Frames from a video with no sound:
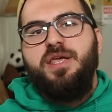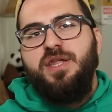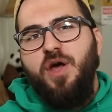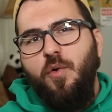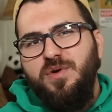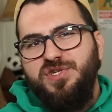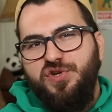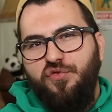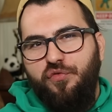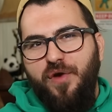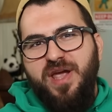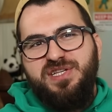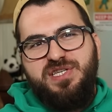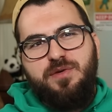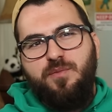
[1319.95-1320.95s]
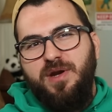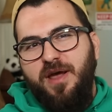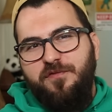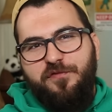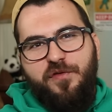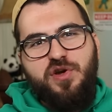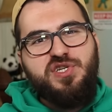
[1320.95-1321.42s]
You know what's crazy? When
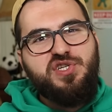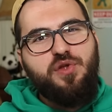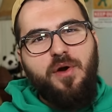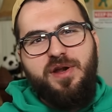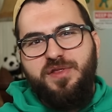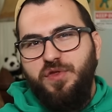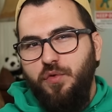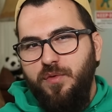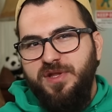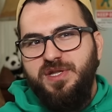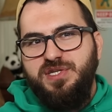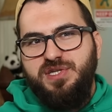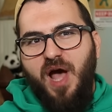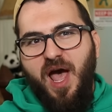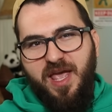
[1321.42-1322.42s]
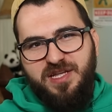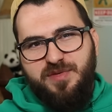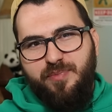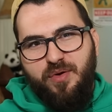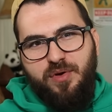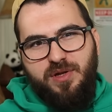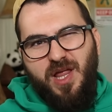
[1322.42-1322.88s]
I first started doing this
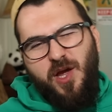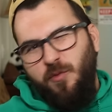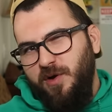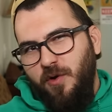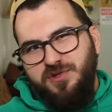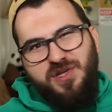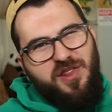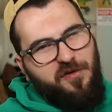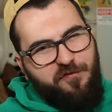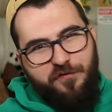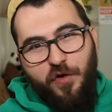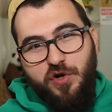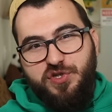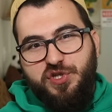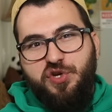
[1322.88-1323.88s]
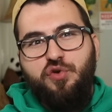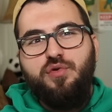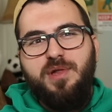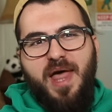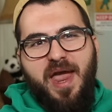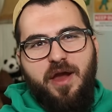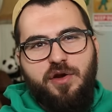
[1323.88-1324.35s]
iceberg, like when I was on the first two
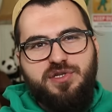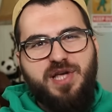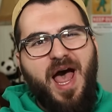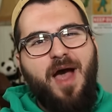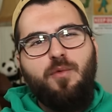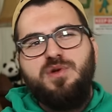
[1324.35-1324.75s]
layers, I